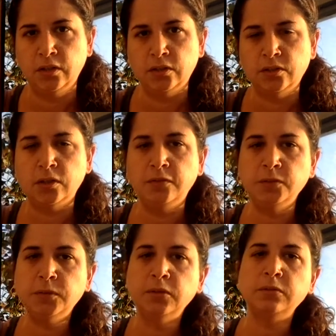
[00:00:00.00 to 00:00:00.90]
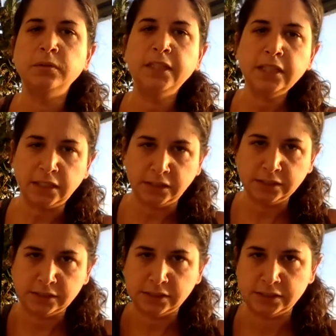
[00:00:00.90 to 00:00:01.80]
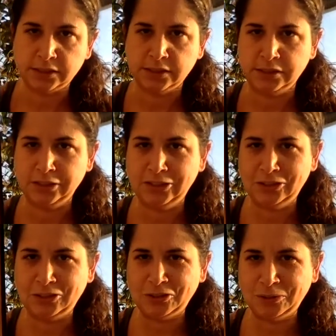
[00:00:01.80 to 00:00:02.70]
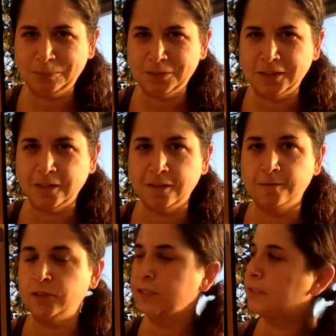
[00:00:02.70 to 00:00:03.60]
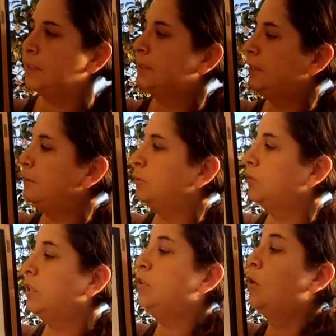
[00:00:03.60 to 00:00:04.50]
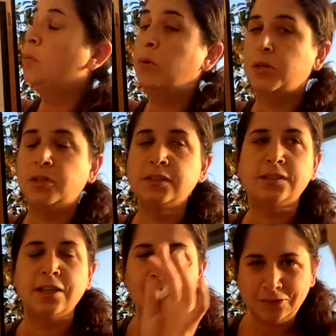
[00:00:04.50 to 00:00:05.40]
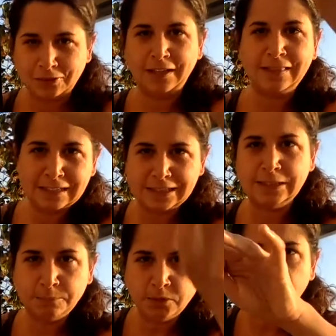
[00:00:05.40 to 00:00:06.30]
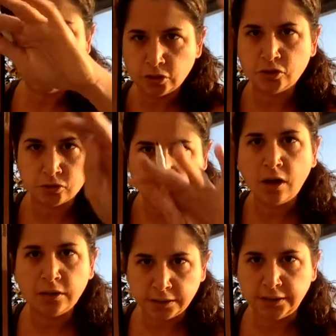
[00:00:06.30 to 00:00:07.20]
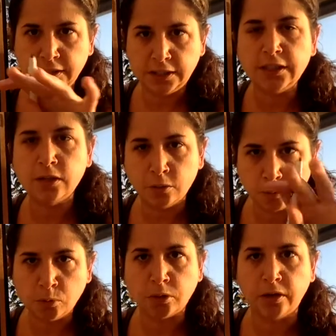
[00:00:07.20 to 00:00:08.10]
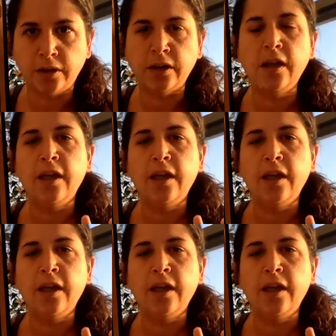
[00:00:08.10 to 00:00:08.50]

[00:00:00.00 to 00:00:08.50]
So if you want to read it in terms of just the symbols and no words, so like the symbol that you're drawing in the aura